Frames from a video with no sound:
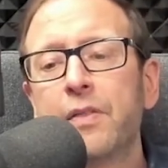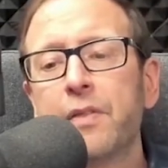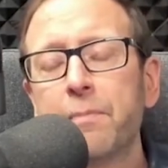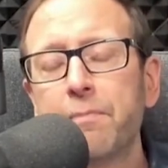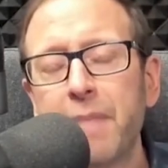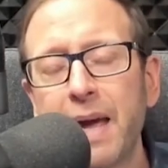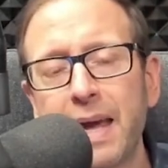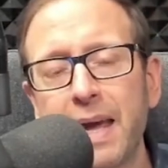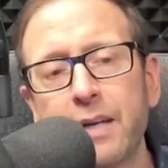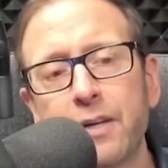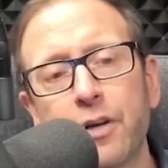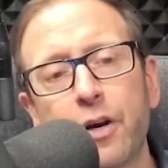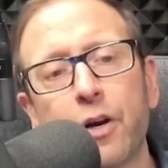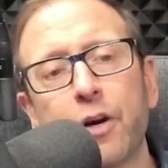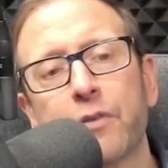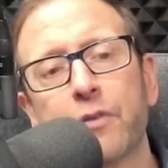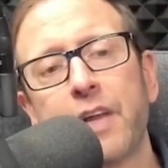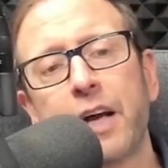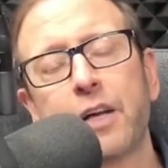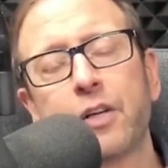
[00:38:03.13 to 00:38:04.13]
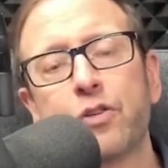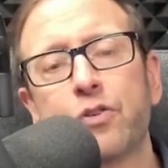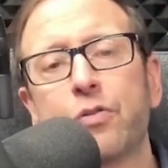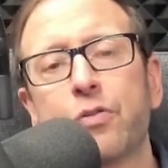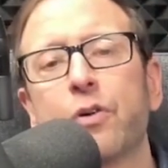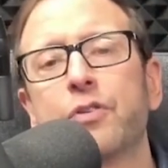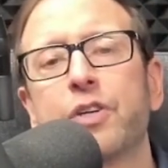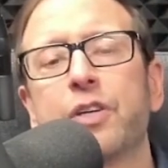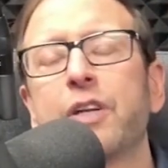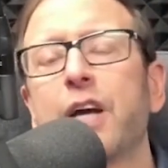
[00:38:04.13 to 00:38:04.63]
the main nerve that
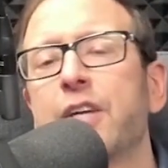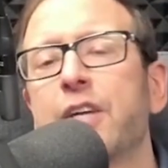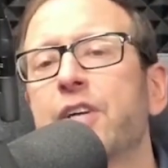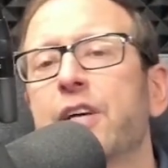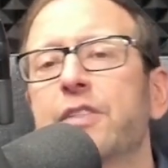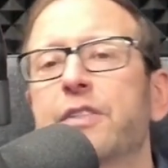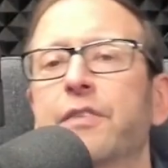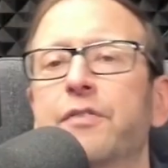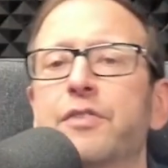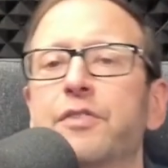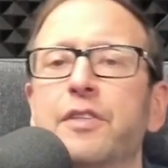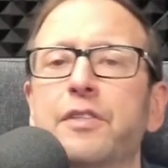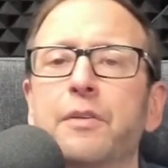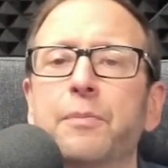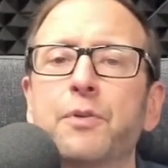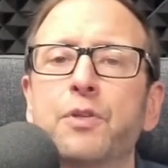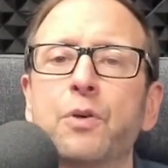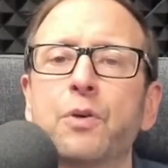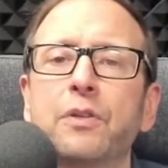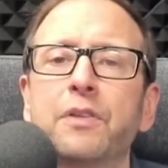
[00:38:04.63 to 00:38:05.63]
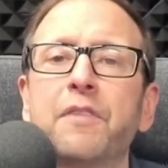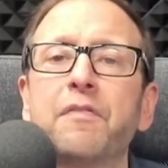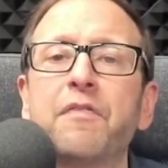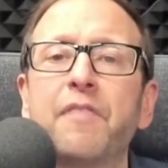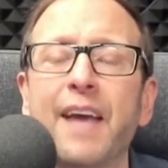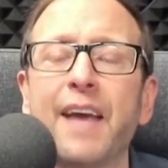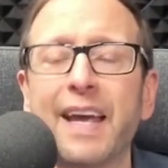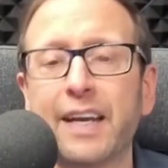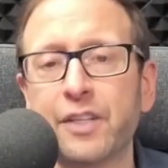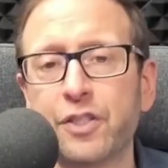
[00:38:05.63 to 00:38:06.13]
controls your digestive system is called the
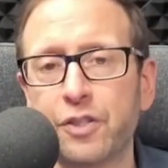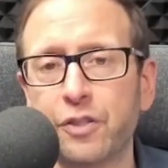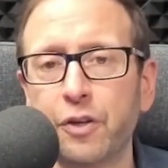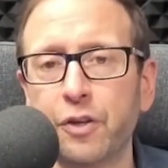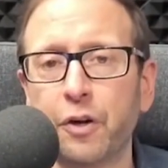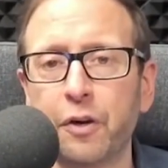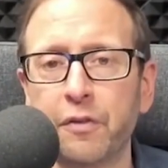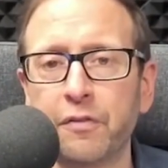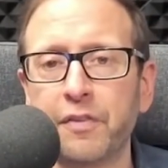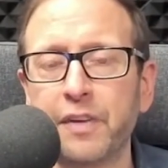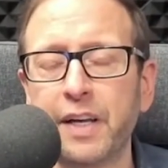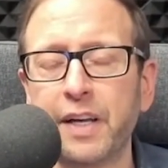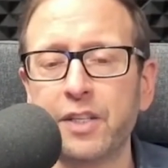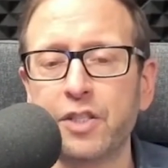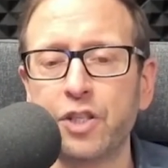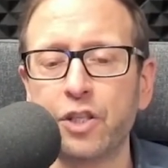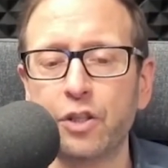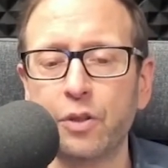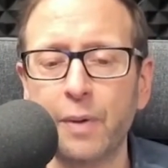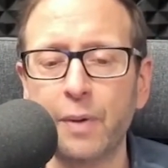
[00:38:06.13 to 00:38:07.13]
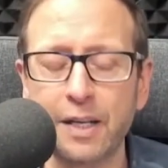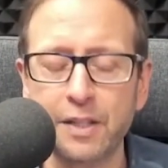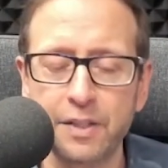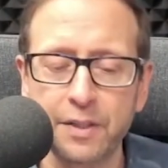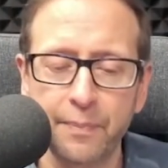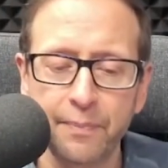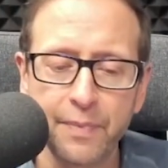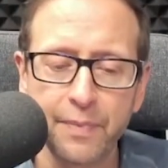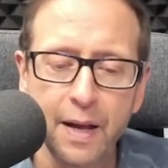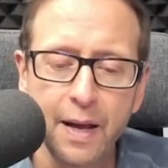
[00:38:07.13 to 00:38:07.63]
vagus nerve,
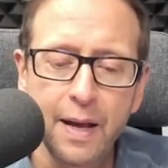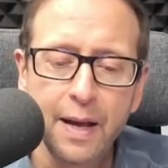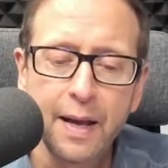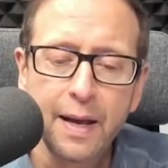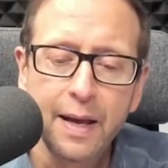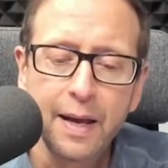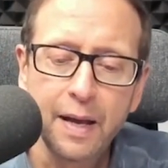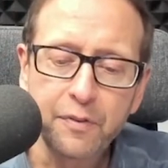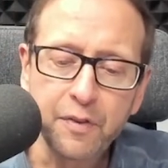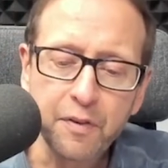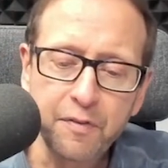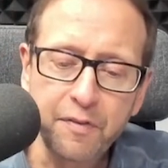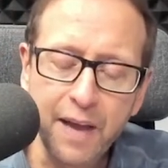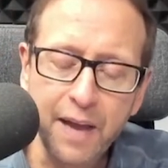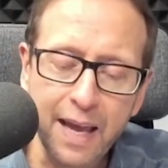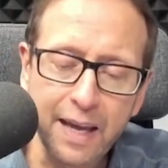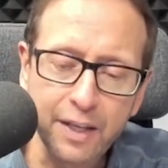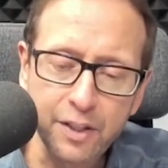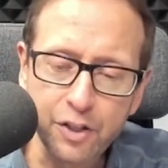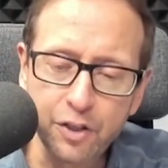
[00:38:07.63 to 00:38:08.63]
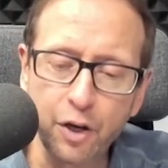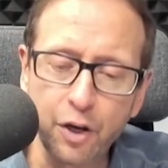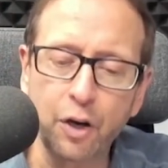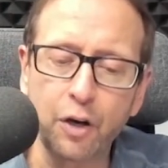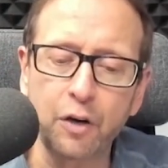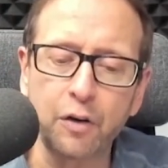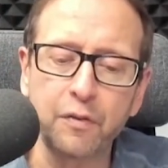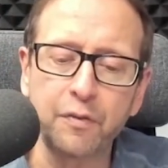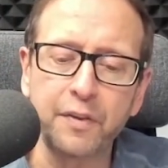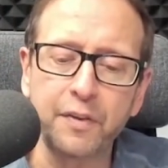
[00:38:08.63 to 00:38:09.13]
V-A-G-U-S. If the vagus
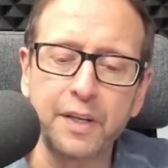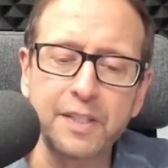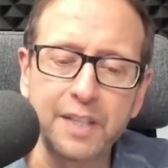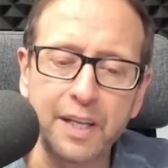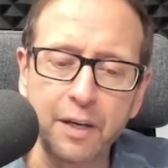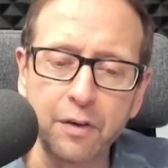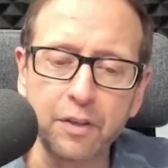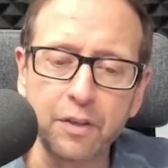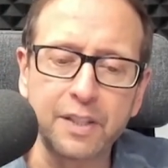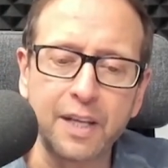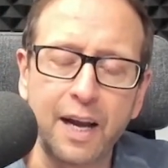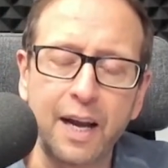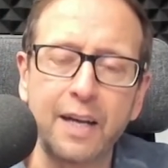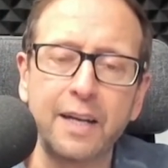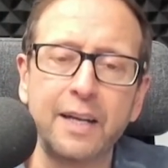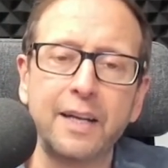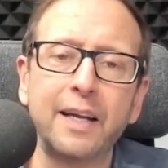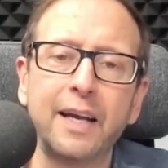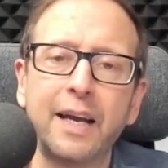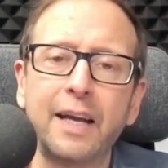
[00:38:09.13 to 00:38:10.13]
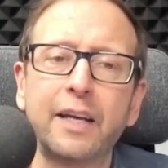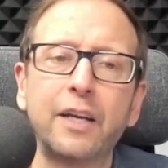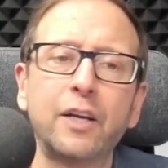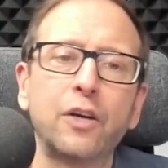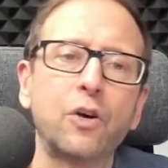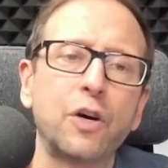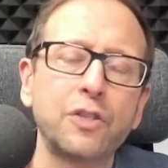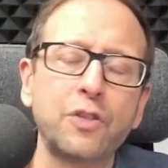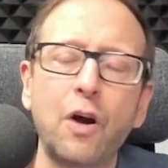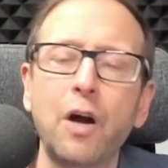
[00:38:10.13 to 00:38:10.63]
nerve is irritated, it
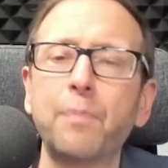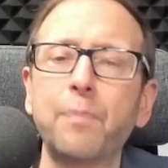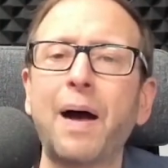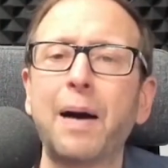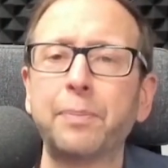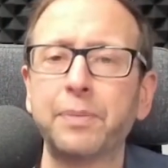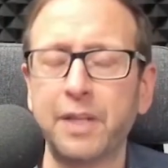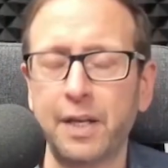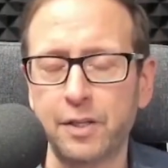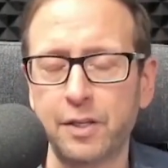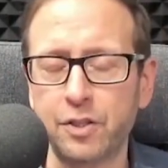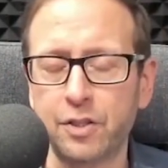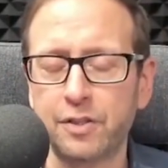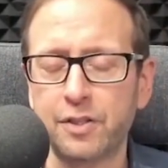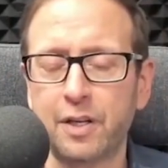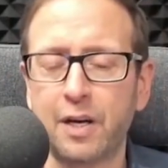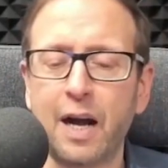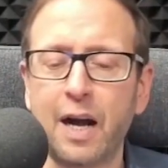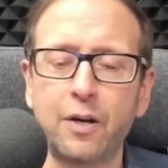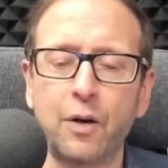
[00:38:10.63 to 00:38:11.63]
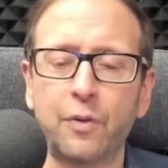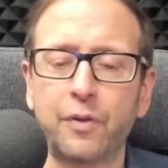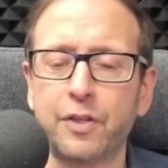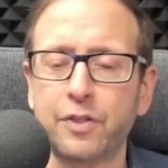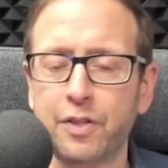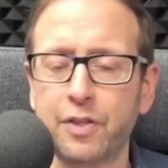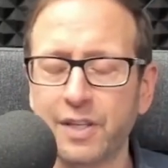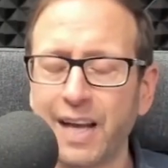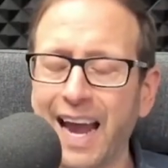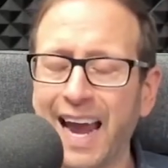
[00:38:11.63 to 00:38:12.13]
can cause heart palpitations. And I know
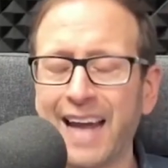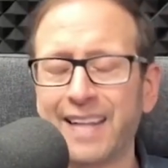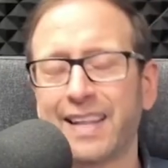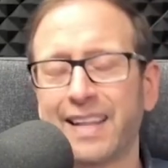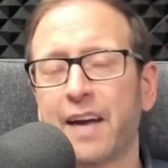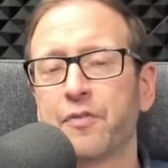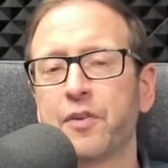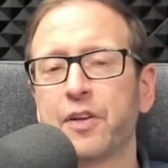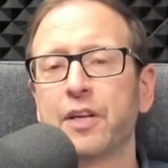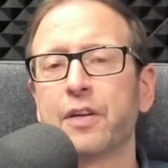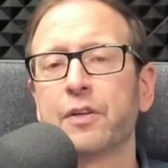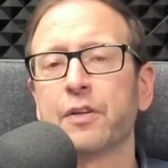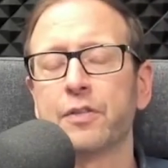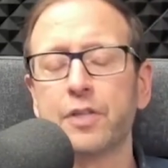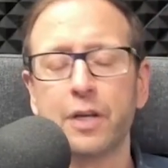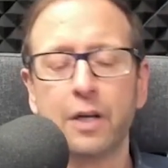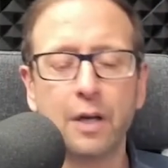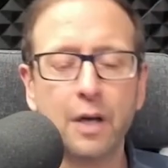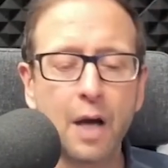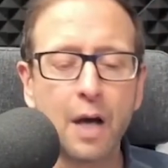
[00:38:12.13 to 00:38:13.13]
this because I had that for years.